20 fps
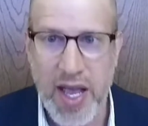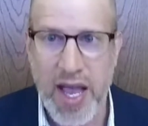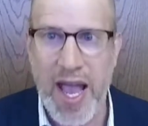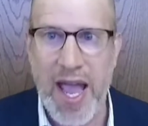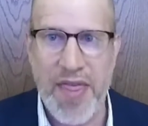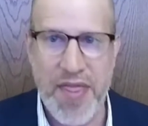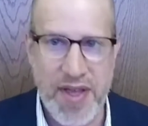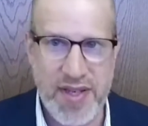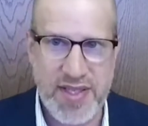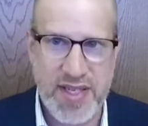
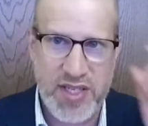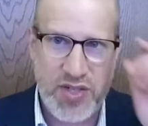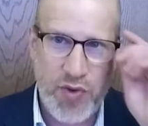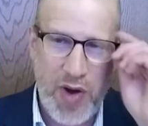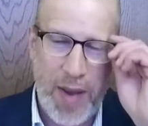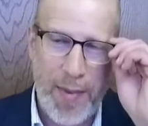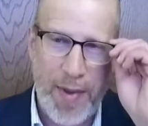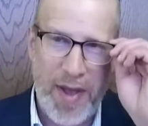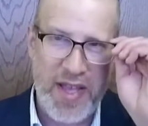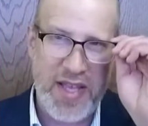And this is
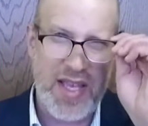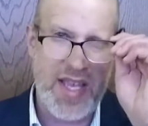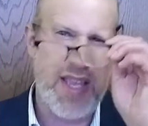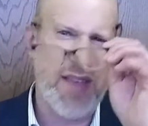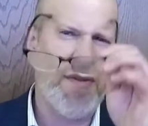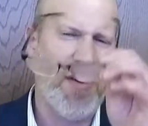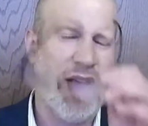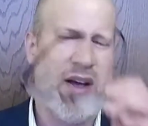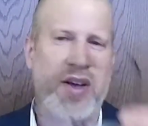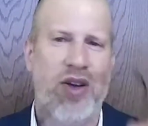Rabbi
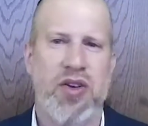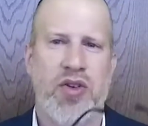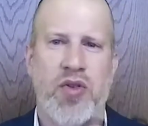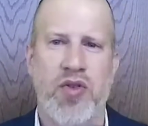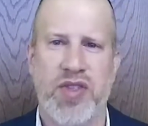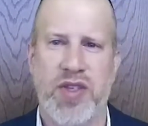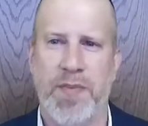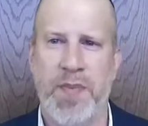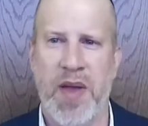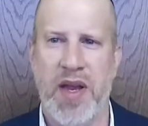Akiva,
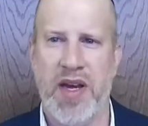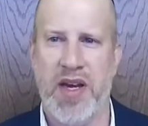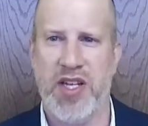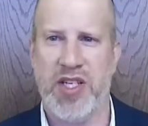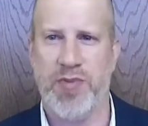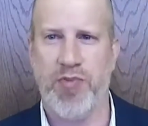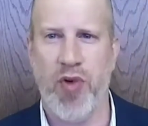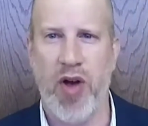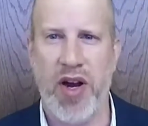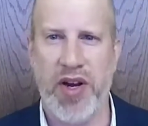whose opinion
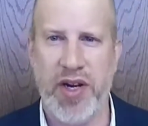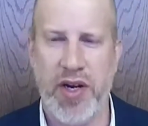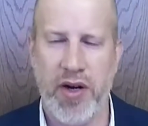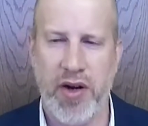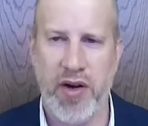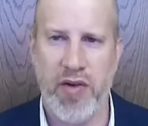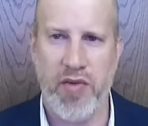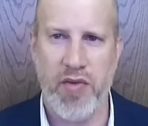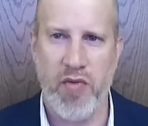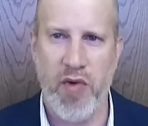is brought
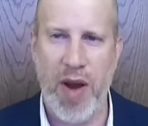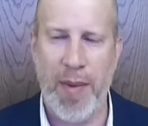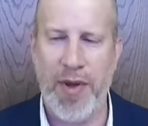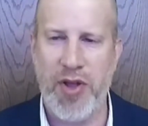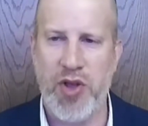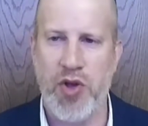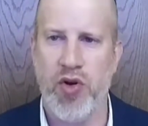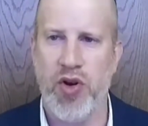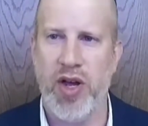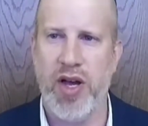here. And Rabbi
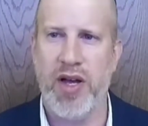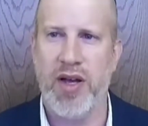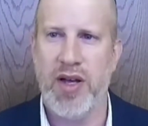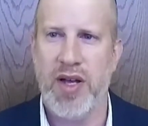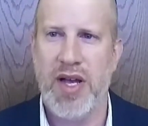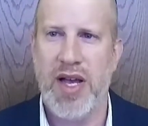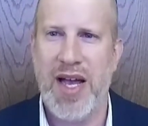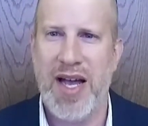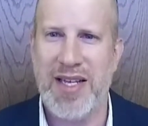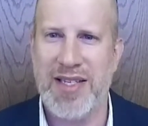Yehuda
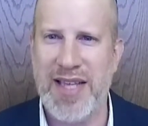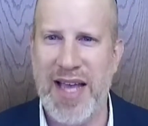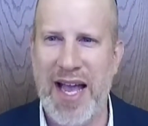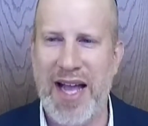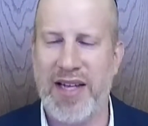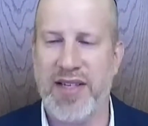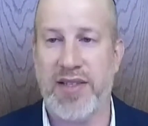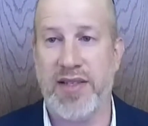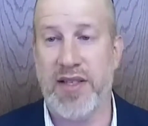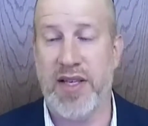
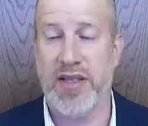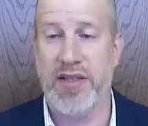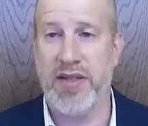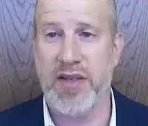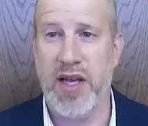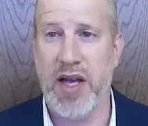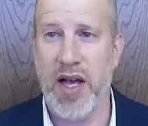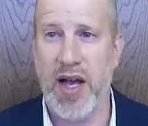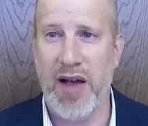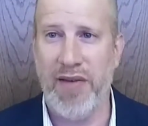attacks this
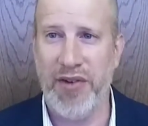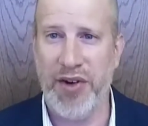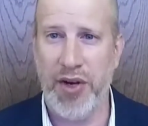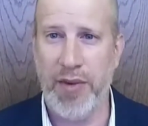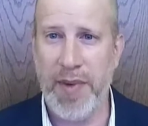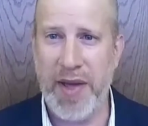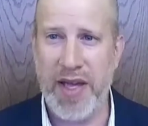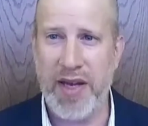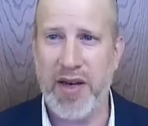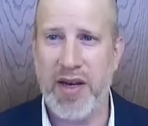a little
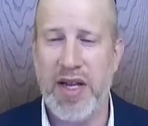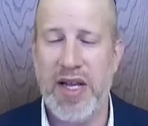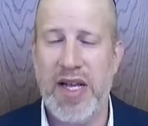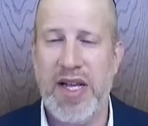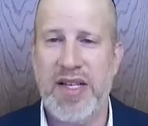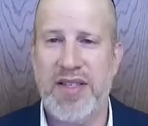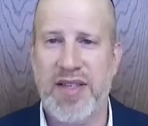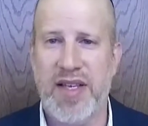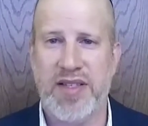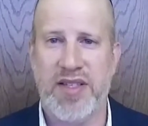bit,
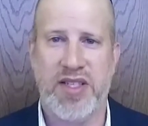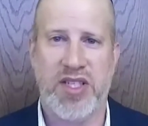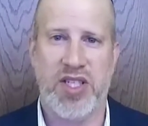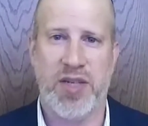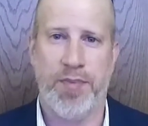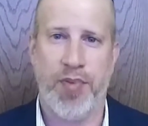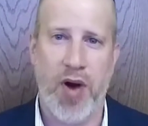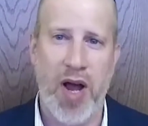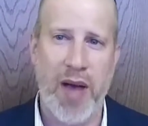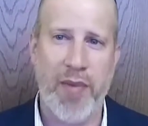says this is a
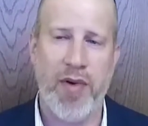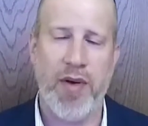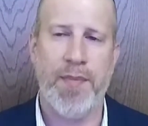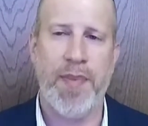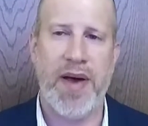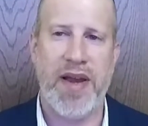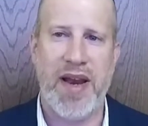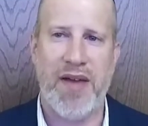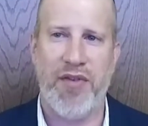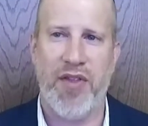problem,
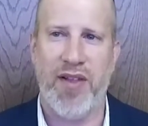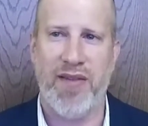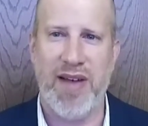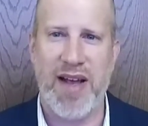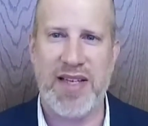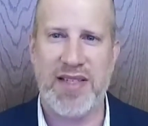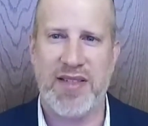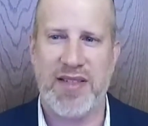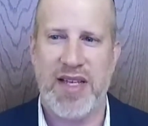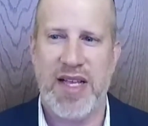but
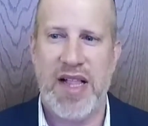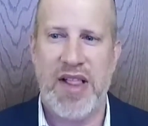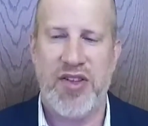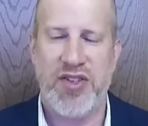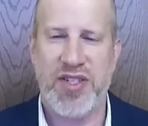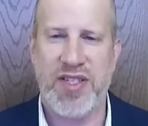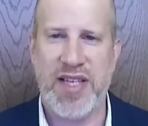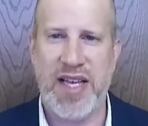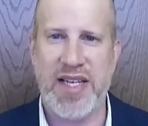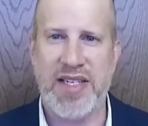nevertheless,
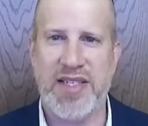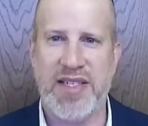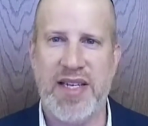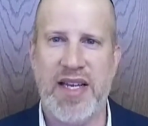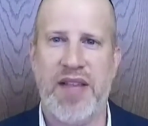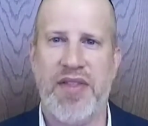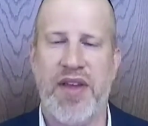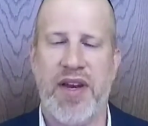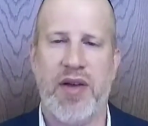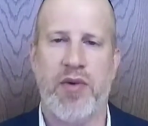there's this
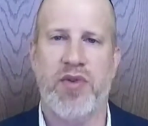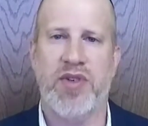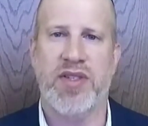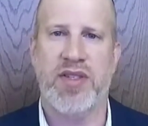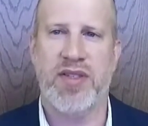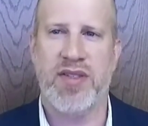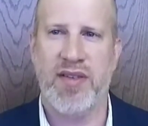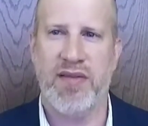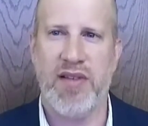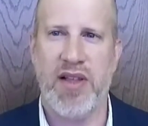idea that it was
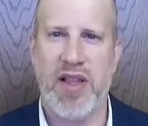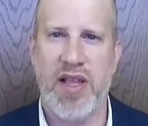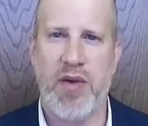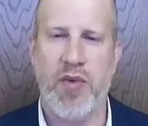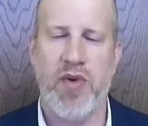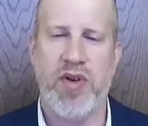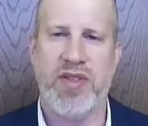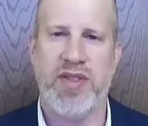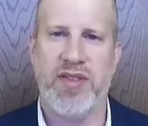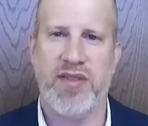
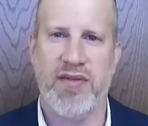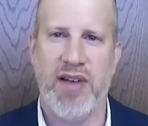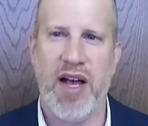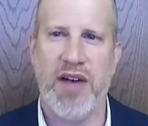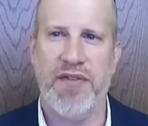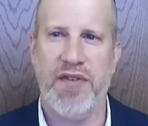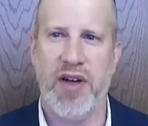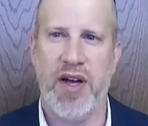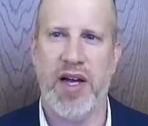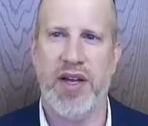
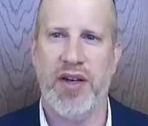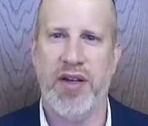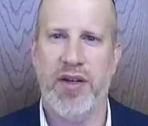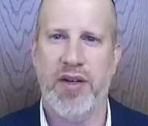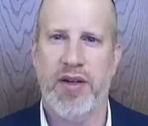Selofhad.